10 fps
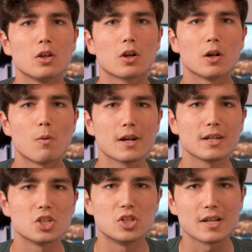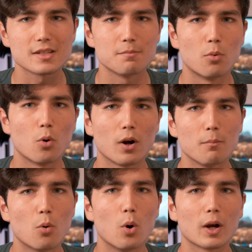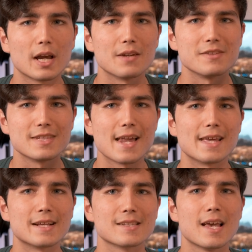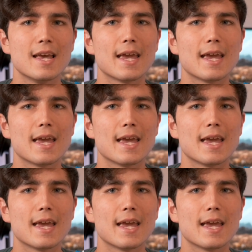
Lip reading: you're going to want to adjust more and more kind of settings.